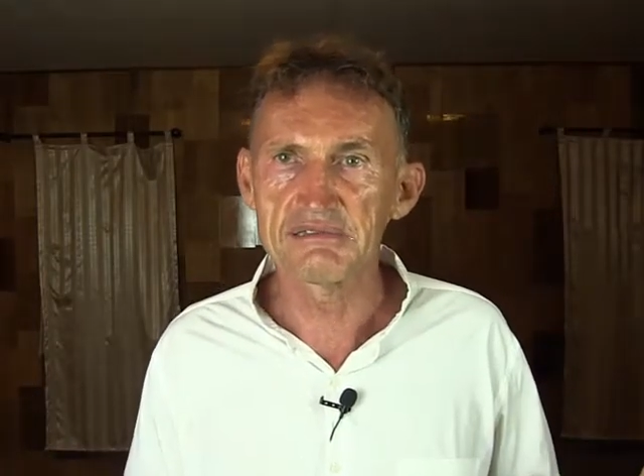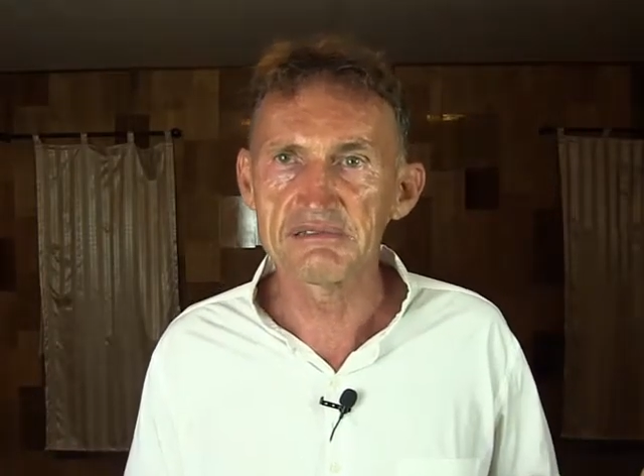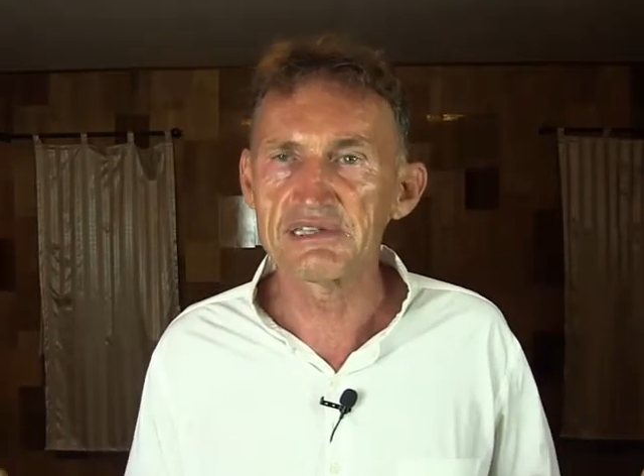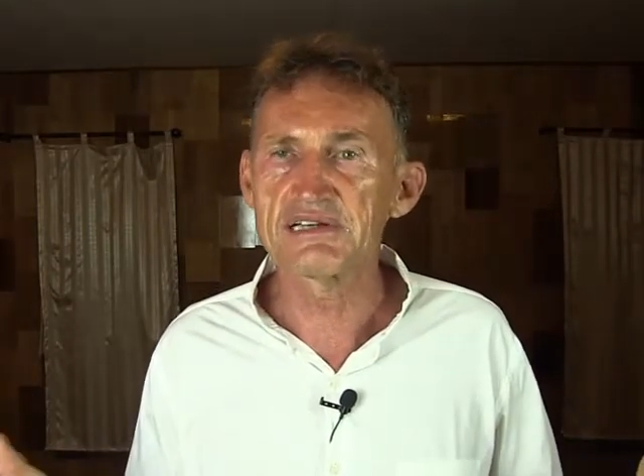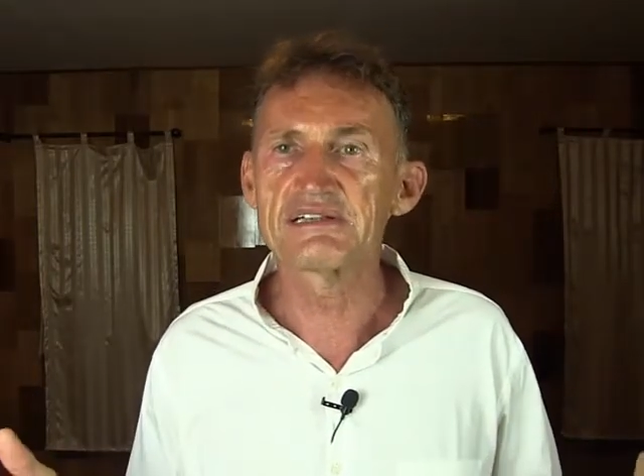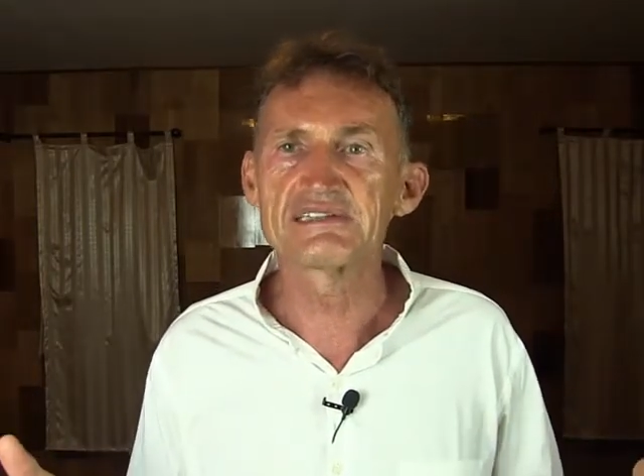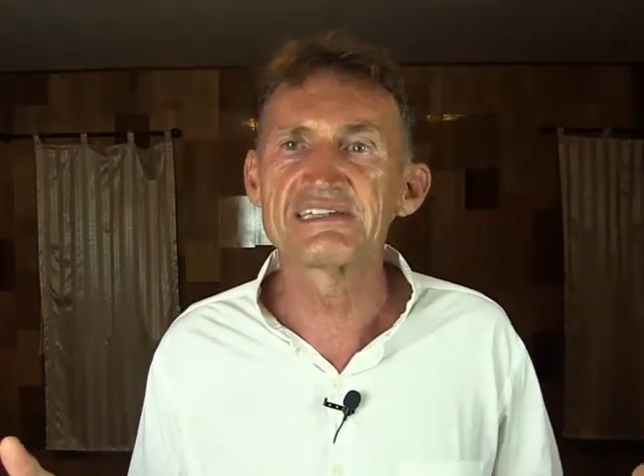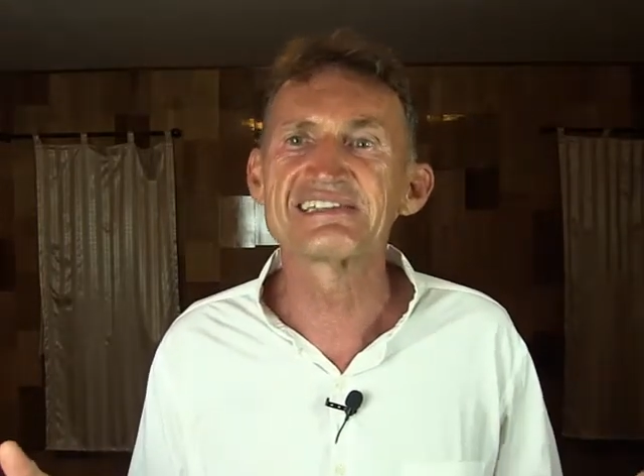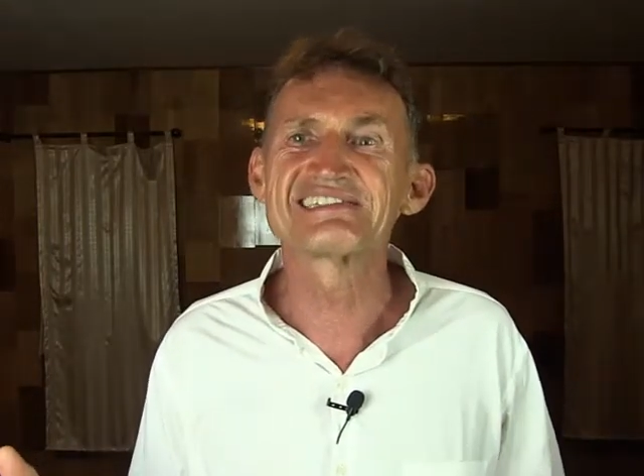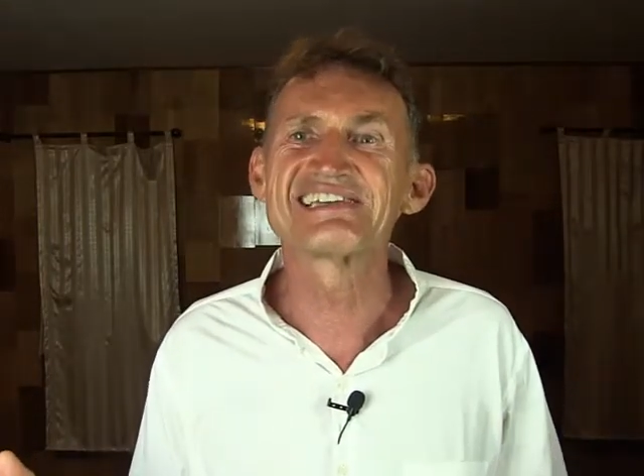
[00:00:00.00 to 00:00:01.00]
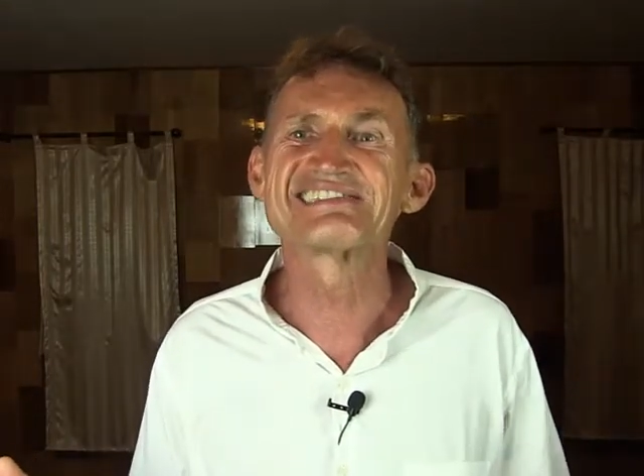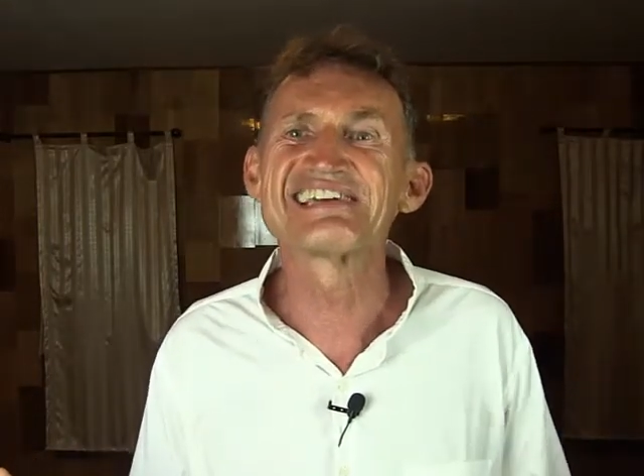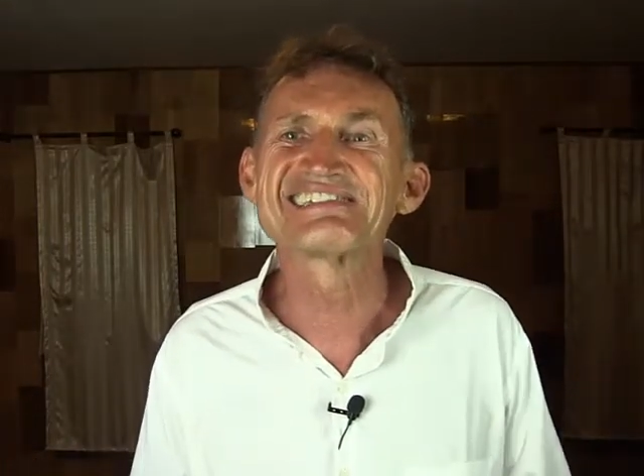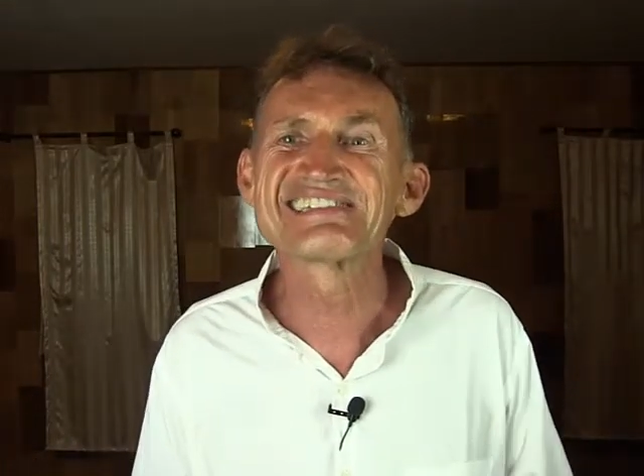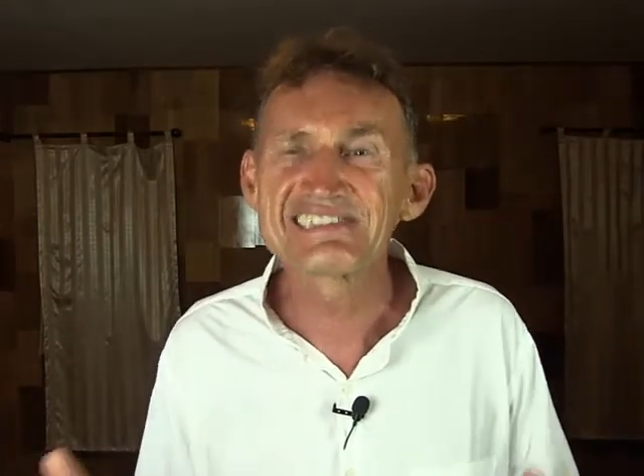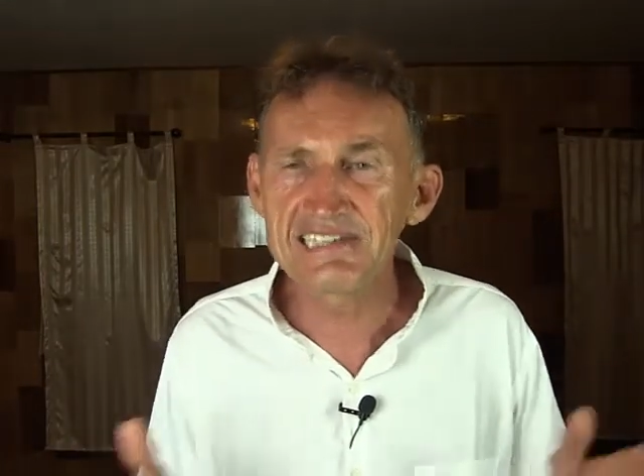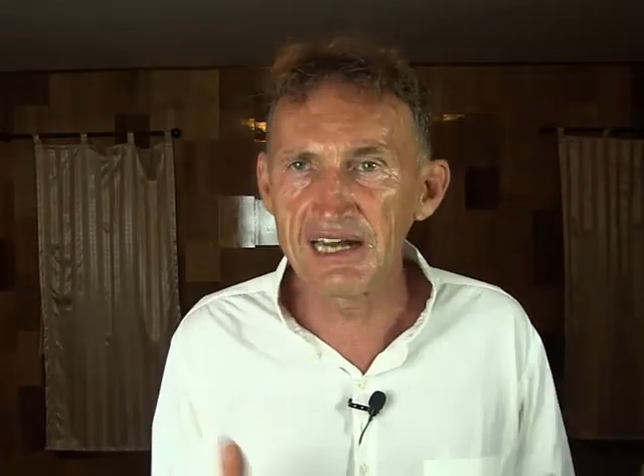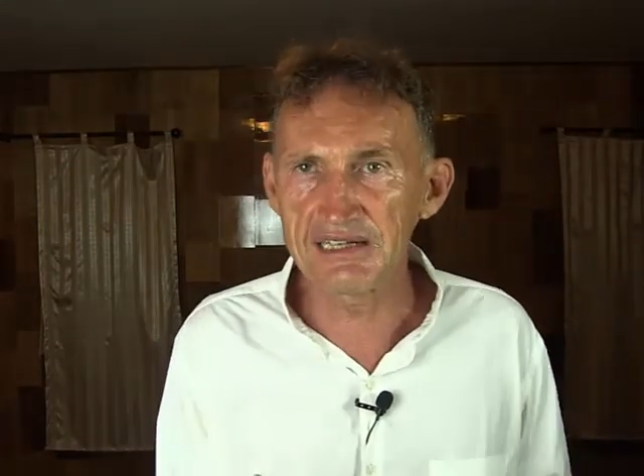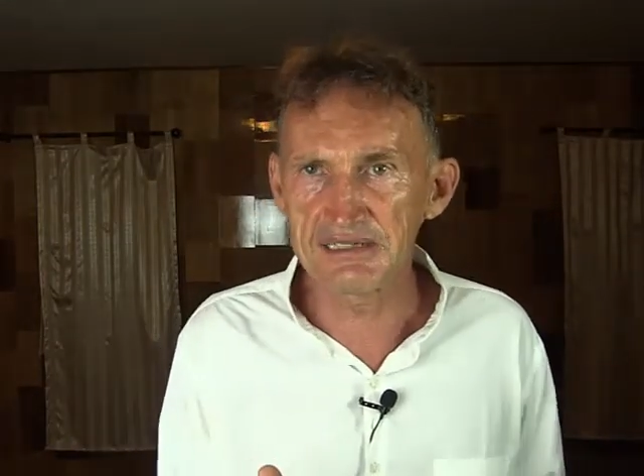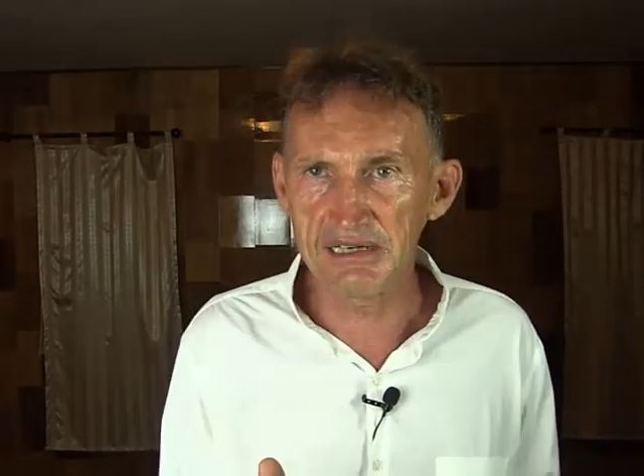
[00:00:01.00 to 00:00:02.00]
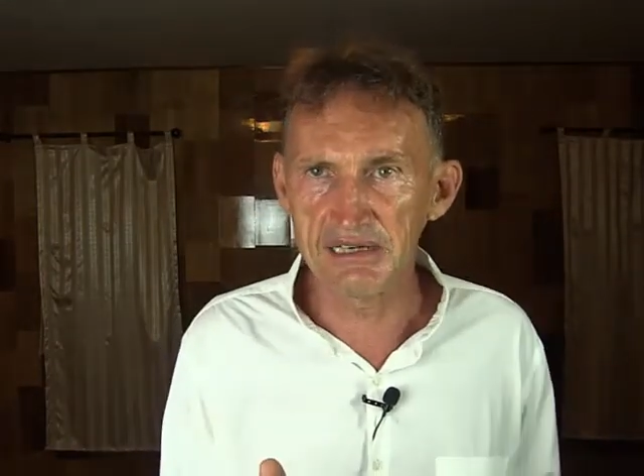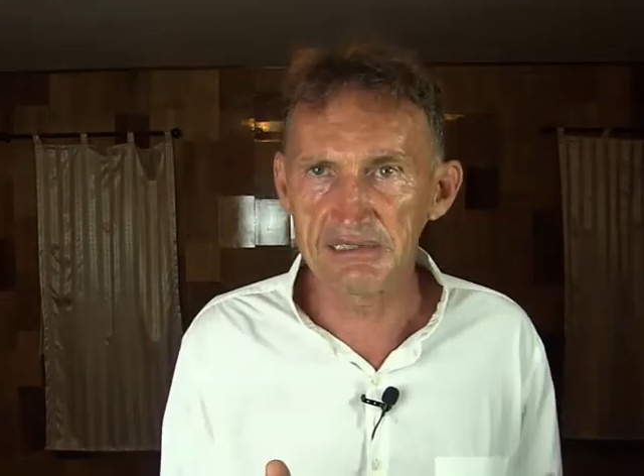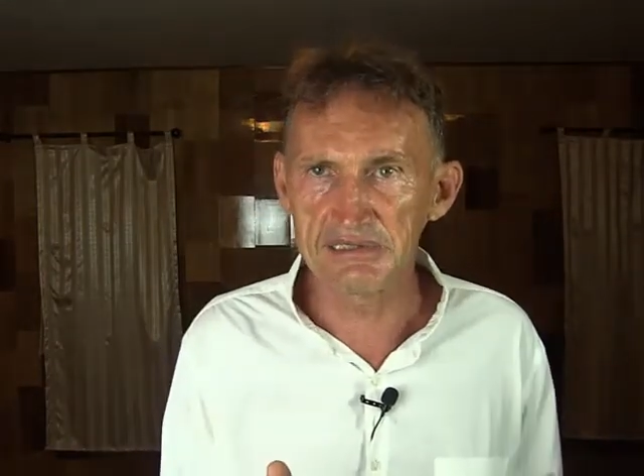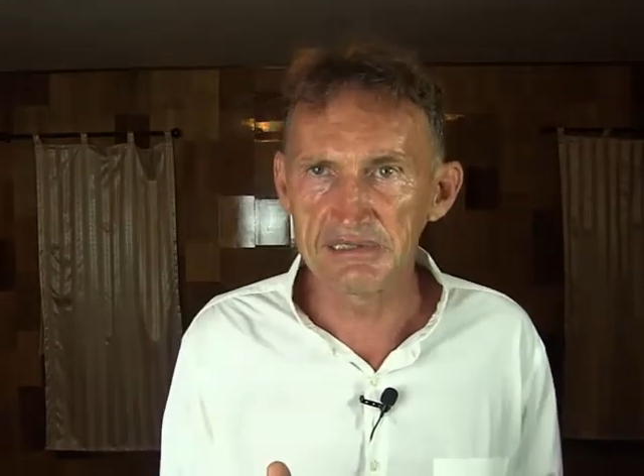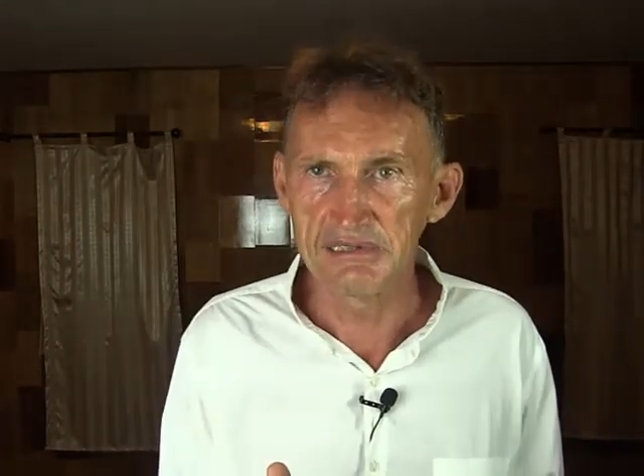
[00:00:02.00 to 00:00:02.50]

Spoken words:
The reality is that they distract us,